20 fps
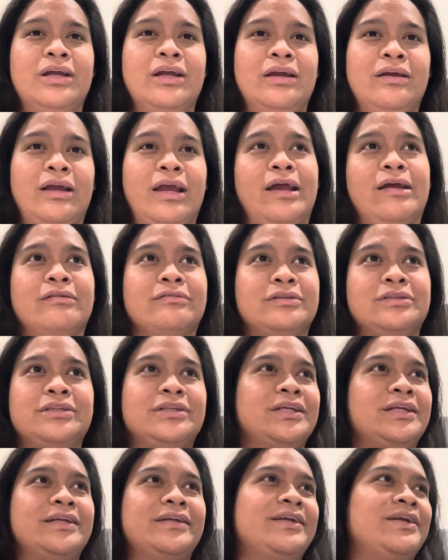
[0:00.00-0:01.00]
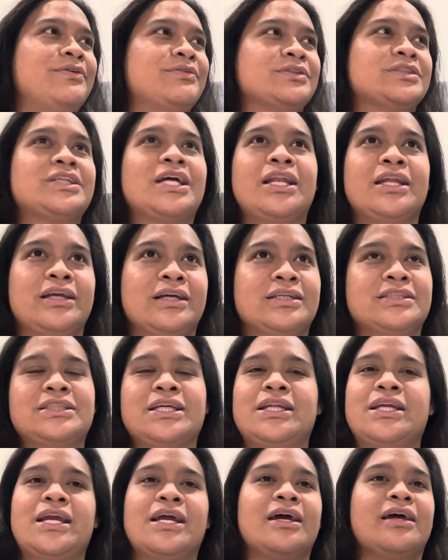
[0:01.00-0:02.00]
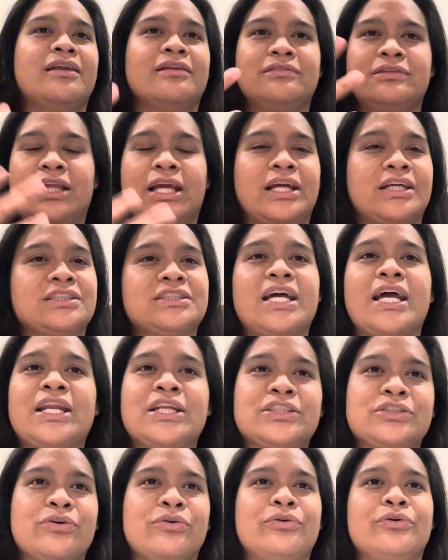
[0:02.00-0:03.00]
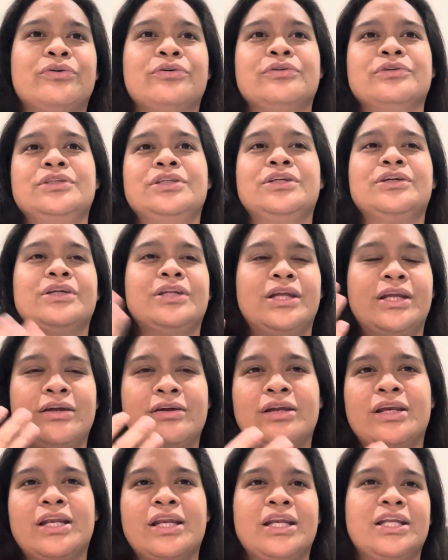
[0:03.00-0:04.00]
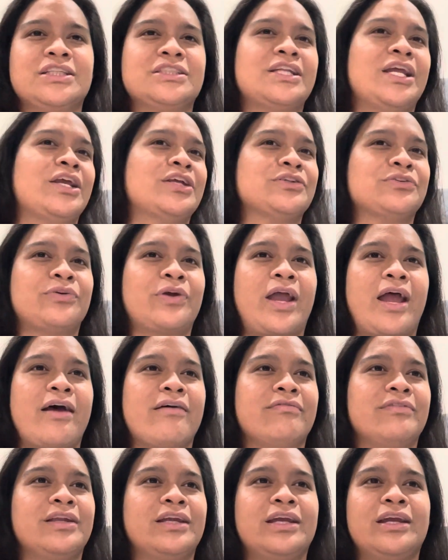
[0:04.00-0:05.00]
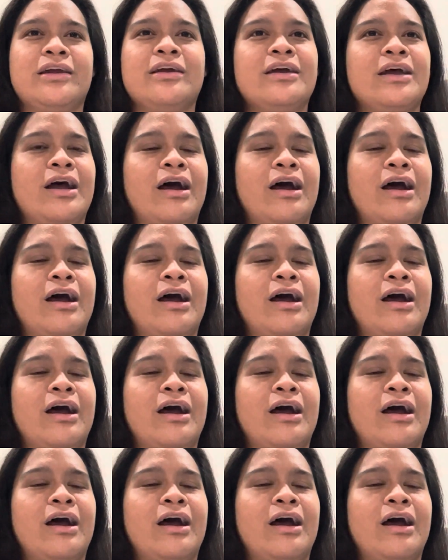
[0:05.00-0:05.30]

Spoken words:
And he was telling us that he had like a sinus cold. You could hear it in his nasal cavity.